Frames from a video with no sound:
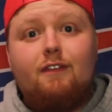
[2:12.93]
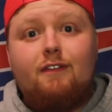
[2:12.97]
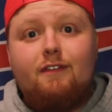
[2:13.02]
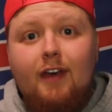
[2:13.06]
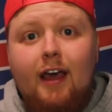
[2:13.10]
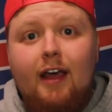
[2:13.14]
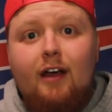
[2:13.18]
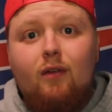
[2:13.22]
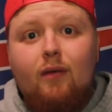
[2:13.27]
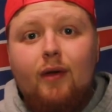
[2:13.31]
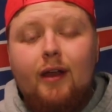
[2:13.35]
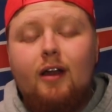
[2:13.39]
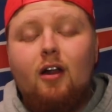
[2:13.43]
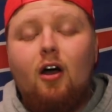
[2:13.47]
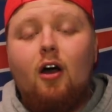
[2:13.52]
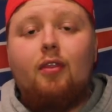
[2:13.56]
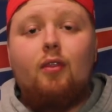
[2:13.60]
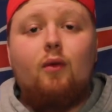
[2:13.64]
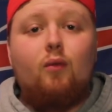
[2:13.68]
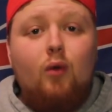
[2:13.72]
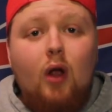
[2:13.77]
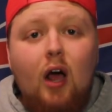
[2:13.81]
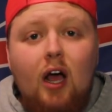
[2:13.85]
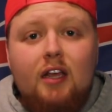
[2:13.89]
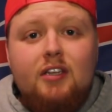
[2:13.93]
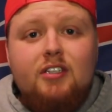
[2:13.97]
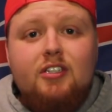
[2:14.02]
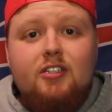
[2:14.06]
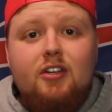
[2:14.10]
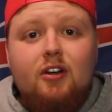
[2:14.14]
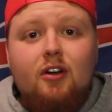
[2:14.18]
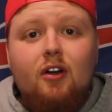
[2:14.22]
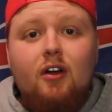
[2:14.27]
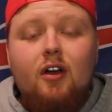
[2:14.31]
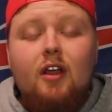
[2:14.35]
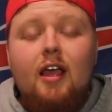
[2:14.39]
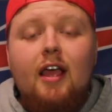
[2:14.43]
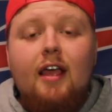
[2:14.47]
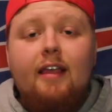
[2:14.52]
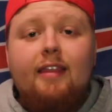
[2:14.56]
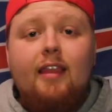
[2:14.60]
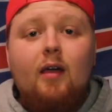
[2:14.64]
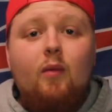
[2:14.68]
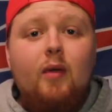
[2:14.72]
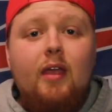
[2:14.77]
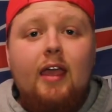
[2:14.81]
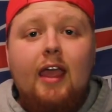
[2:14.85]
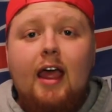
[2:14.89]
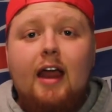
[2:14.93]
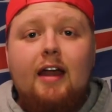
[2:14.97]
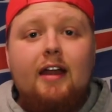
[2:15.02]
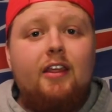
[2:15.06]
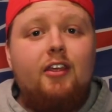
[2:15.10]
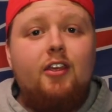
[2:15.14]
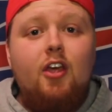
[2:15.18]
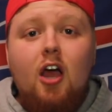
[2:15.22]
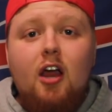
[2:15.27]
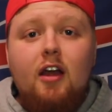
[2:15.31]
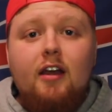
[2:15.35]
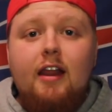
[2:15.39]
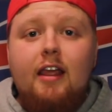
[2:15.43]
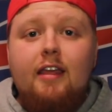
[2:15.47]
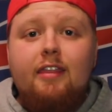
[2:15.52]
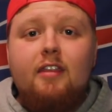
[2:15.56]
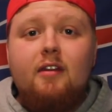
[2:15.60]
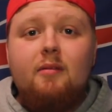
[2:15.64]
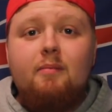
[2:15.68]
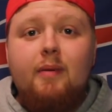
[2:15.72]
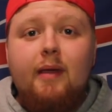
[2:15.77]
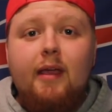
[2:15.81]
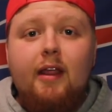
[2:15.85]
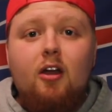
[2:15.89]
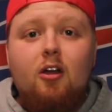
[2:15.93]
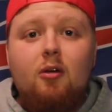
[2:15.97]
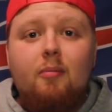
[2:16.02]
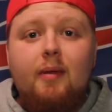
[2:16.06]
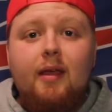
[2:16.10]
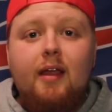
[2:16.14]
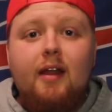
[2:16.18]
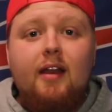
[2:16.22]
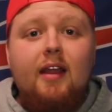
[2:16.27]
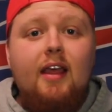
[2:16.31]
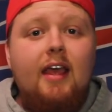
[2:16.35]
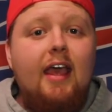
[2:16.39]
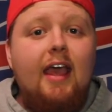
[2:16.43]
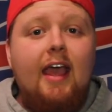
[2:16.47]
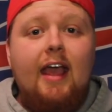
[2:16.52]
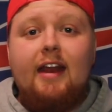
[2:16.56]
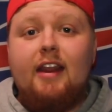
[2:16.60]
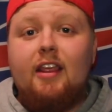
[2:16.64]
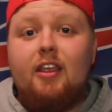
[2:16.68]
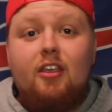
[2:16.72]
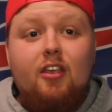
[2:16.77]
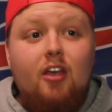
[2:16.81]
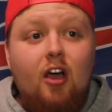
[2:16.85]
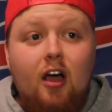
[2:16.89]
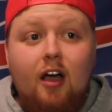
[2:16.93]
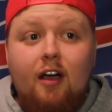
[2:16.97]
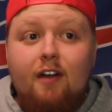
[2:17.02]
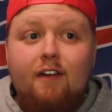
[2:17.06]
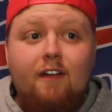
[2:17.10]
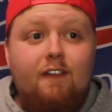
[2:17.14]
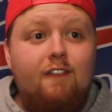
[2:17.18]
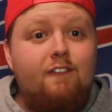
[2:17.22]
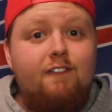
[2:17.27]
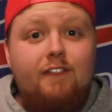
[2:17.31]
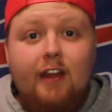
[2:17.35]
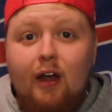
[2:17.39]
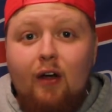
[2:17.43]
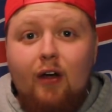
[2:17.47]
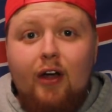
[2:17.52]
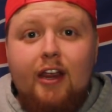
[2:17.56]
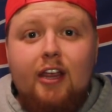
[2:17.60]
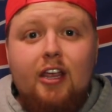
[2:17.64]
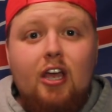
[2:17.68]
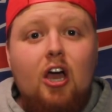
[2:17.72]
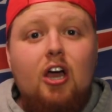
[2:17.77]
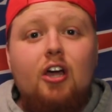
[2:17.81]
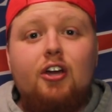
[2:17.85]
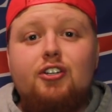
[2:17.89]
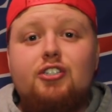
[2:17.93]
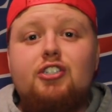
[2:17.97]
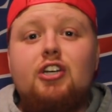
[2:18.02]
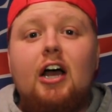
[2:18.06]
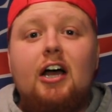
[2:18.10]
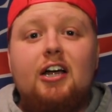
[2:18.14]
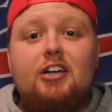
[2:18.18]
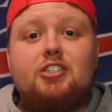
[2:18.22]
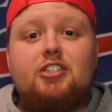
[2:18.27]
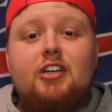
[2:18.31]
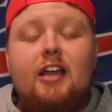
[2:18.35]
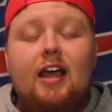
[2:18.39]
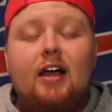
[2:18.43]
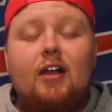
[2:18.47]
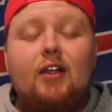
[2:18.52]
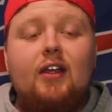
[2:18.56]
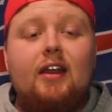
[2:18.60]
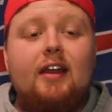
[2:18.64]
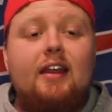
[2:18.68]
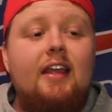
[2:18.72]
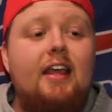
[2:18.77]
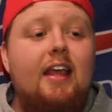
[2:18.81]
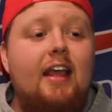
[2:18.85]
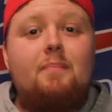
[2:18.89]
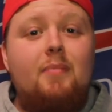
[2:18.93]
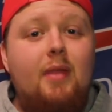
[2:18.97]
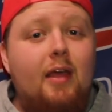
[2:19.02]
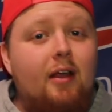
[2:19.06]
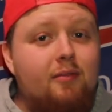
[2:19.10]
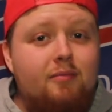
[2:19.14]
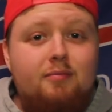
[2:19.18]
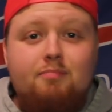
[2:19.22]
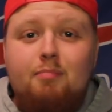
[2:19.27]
veteran on the roster. Then we had a young Nathan Peterman and a very young Josh Allen. They're